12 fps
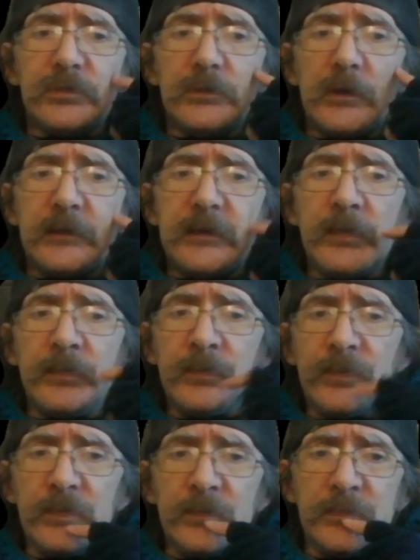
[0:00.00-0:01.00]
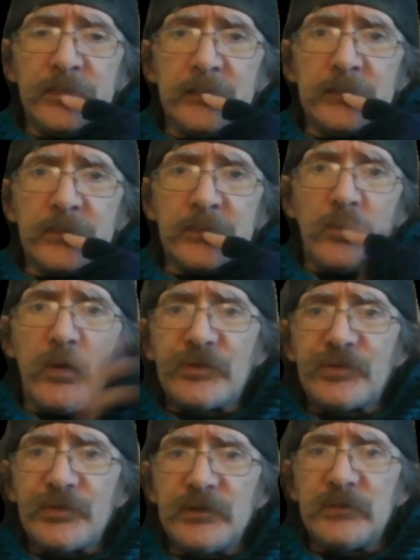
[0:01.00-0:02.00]
again, the
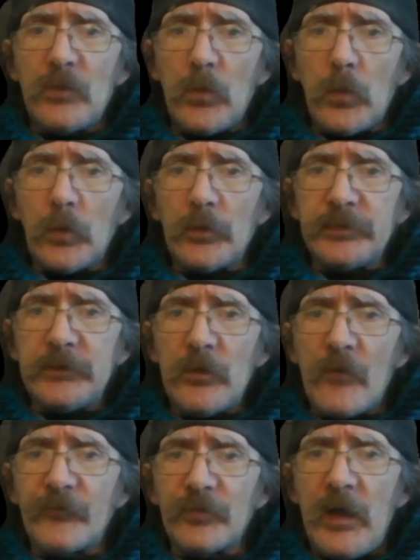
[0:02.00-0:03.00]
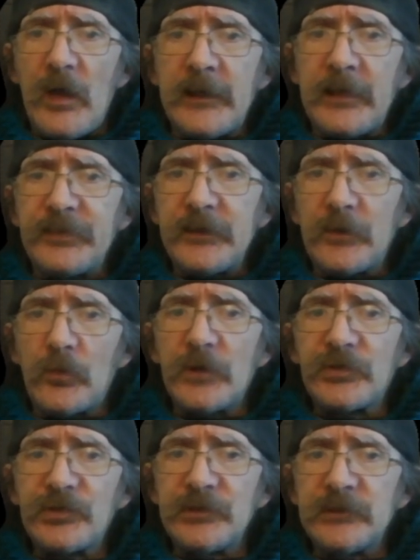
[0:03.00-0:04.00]
question, or the overlying, I think,
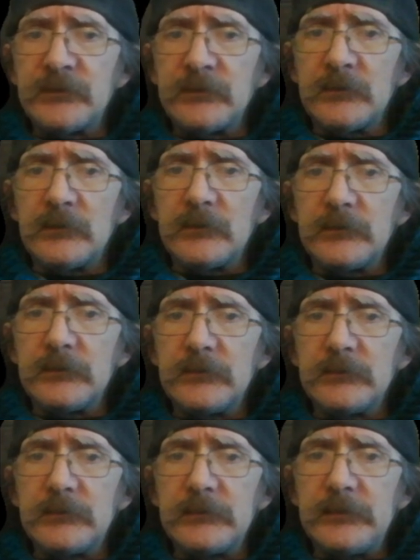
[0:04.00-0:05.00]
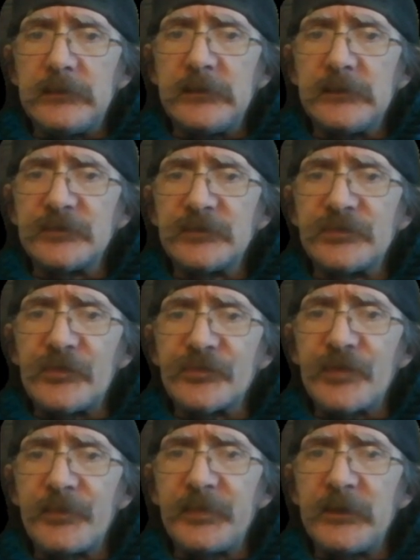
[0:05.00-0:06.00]
question is there
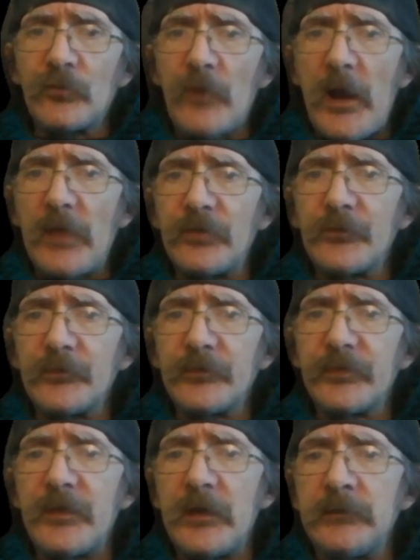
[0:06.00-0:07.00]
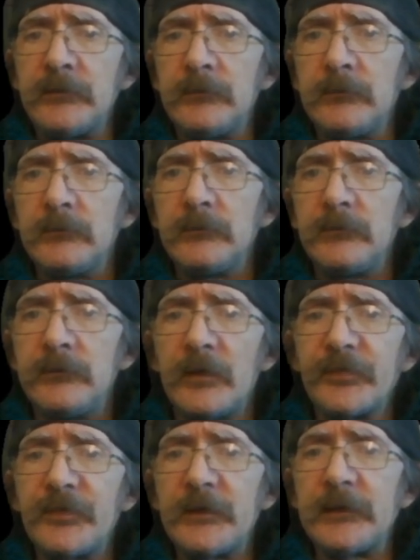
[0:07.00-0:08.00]
something rather than
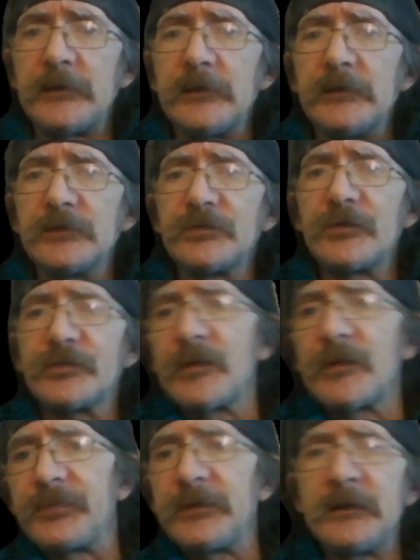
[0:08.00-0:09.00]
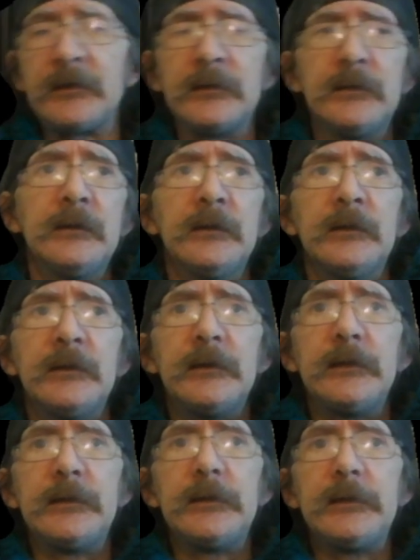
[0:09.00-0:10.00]
nothing? Is there something
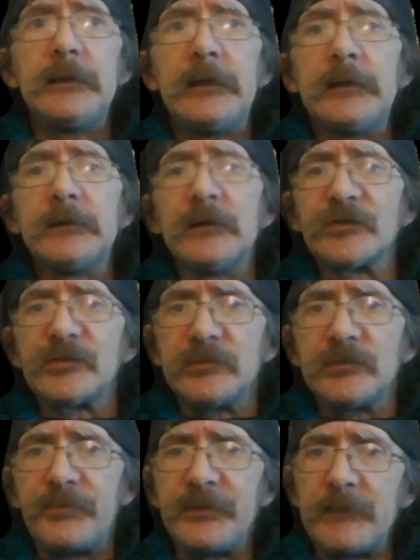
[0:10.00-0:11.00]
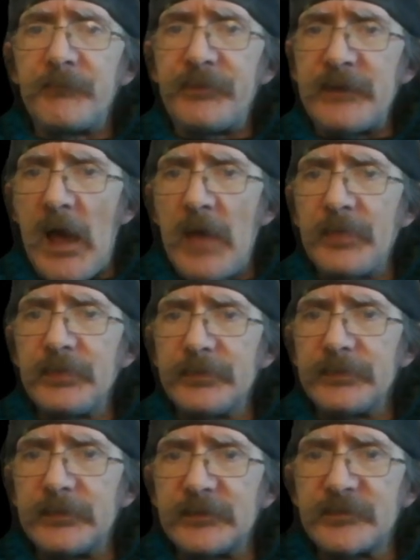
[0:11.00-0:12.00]
in us
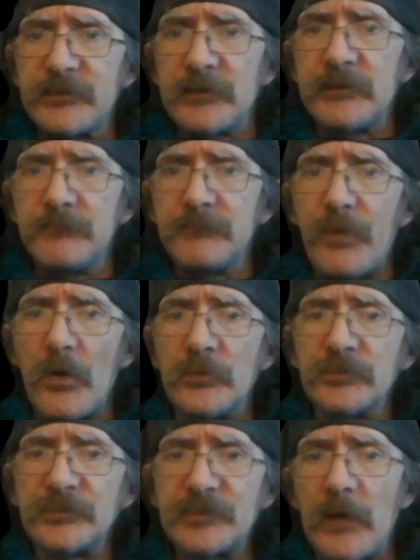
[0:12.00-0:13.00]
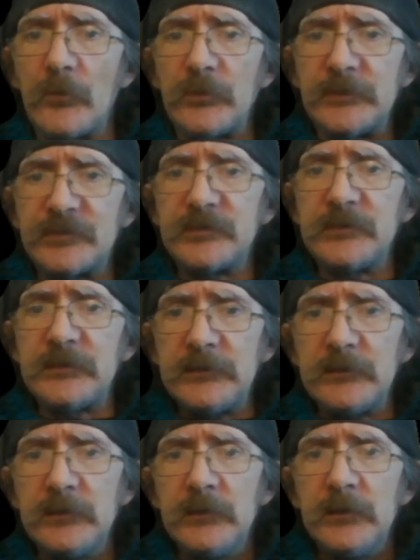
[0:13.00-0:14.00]
beyond the skin and bones that we see
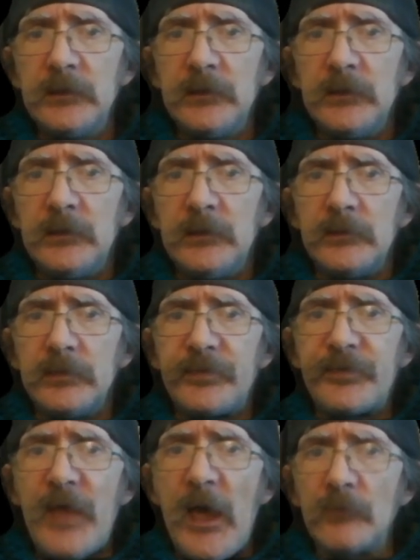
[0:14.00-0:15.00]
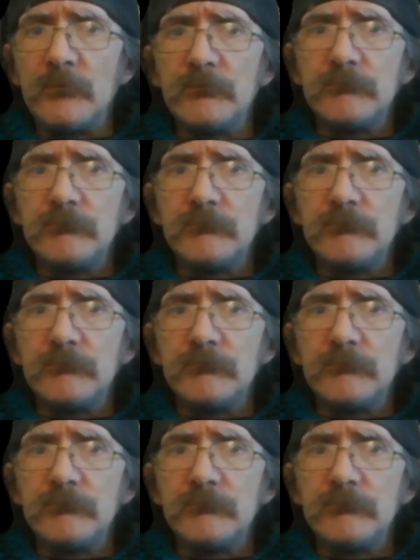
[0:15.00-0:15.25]
that